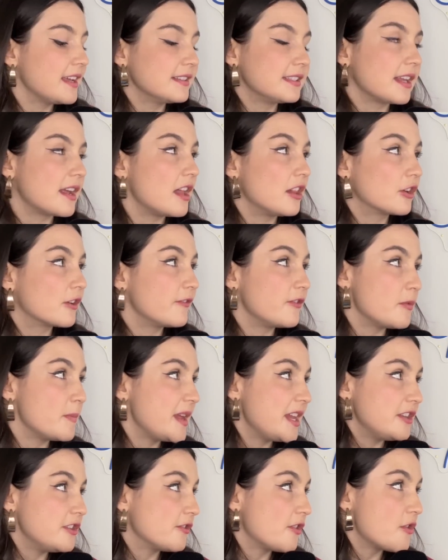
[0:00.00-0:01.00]
the color of your
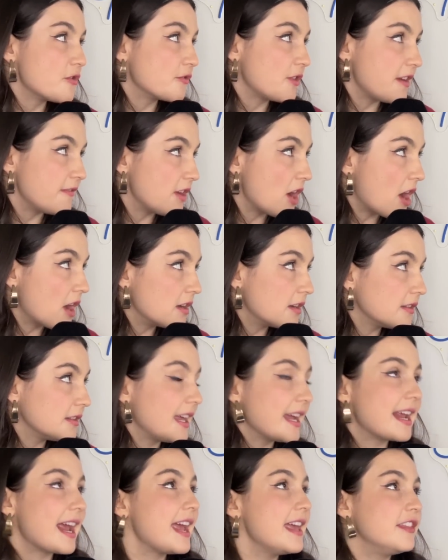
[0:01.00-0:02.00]
meat in your own graveyard.
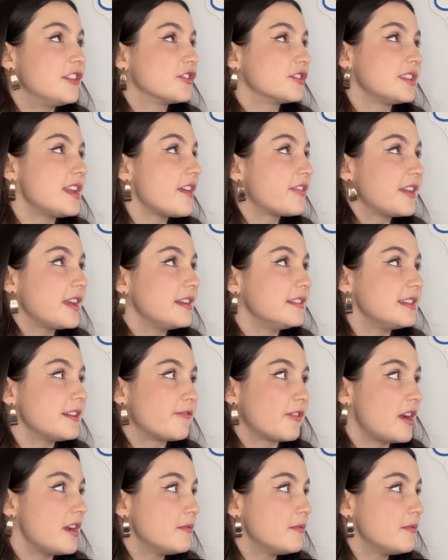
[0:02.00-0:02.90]
Like there's nothing different